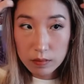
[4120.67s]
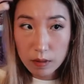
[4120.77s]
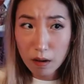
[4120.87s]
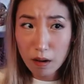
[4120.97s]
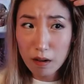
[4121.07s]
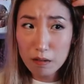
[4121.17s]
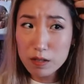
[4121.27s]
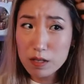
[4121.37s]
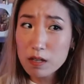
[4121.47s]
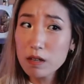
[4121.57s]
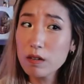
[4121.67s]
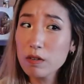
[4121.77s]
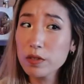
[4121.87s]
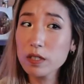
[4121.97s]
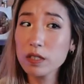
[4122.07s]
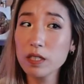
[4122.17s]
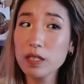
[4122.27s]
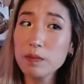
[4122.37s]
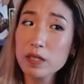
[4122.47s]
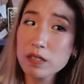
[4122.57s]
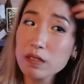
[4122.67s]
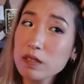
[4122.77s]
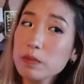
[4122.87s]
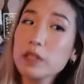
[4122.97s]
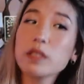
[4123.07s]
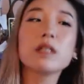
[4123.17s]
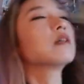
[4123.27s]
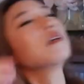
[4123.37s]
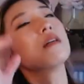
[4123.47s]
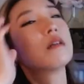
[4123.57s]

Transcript: Oh no, the clip messed up my hair.